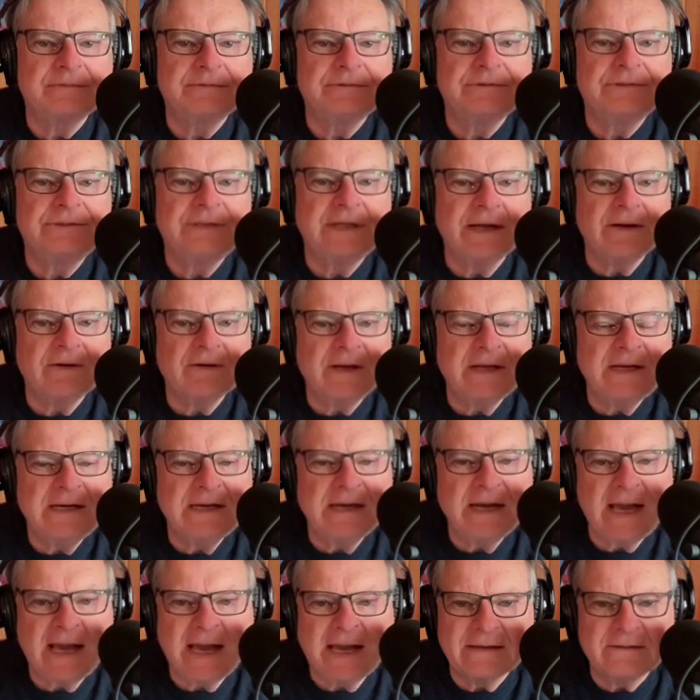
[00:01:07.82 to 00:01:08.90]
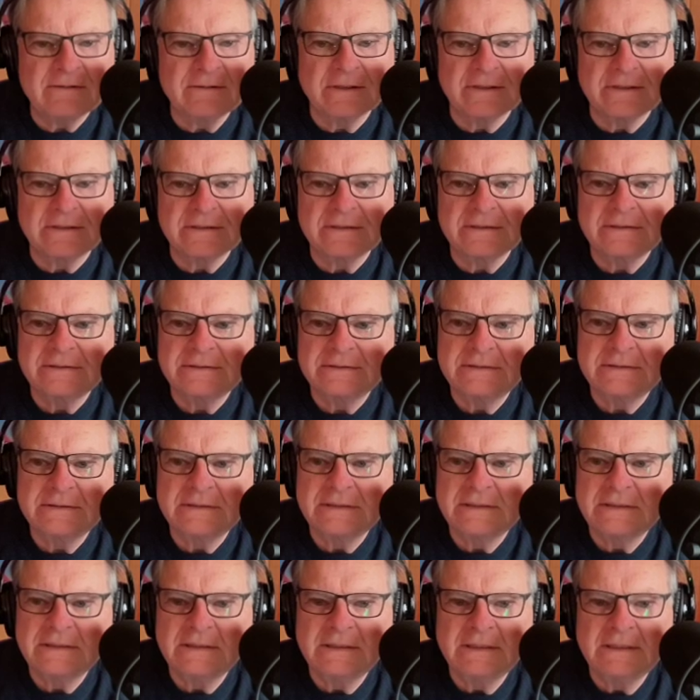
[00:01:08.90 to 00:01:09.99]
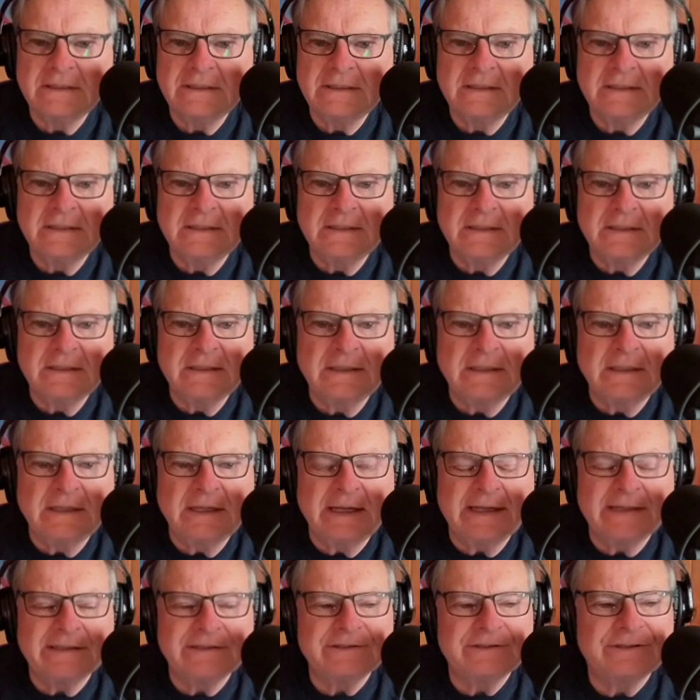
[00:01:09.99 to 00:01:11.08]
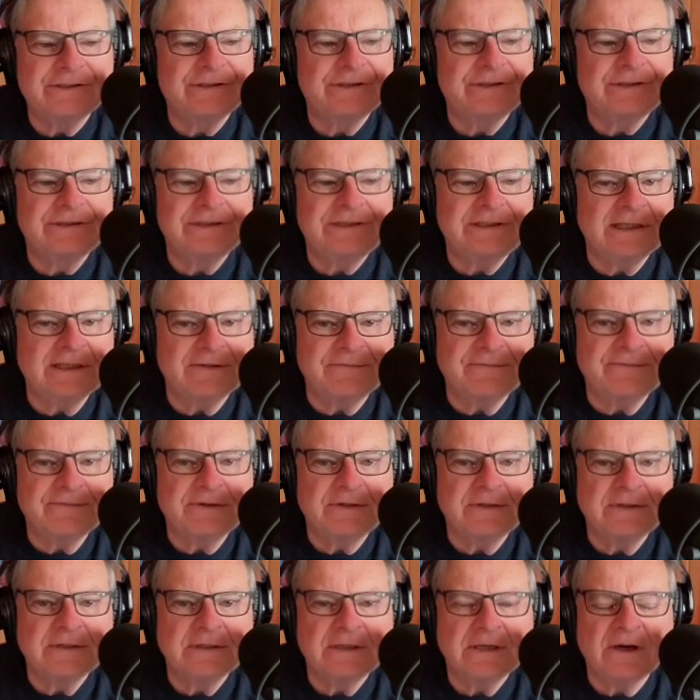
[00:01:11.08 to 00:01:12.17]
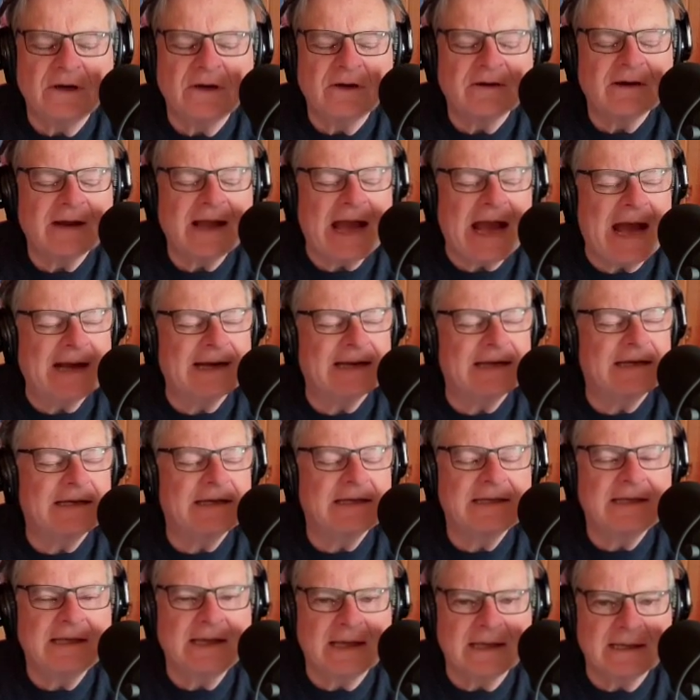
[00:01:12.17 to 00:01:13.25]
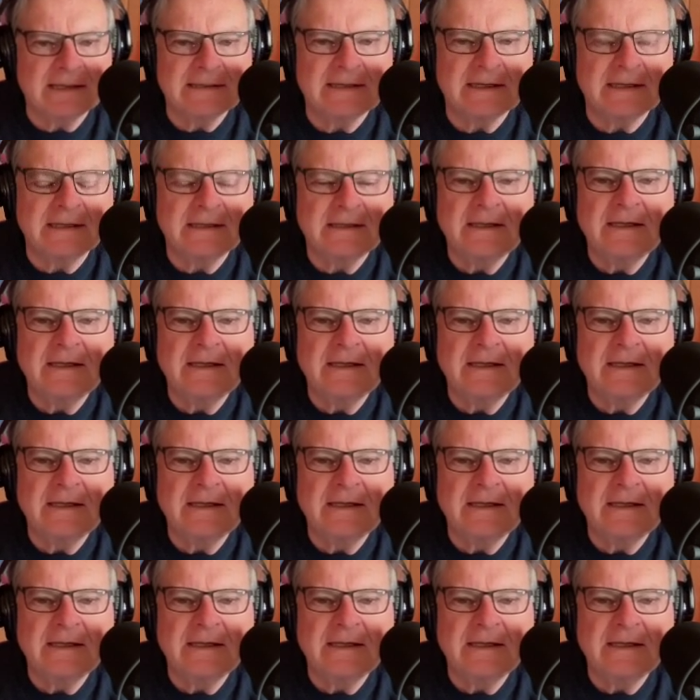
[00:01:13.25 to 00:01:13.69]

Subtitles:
Jerry Nadler and Schiff are at it again.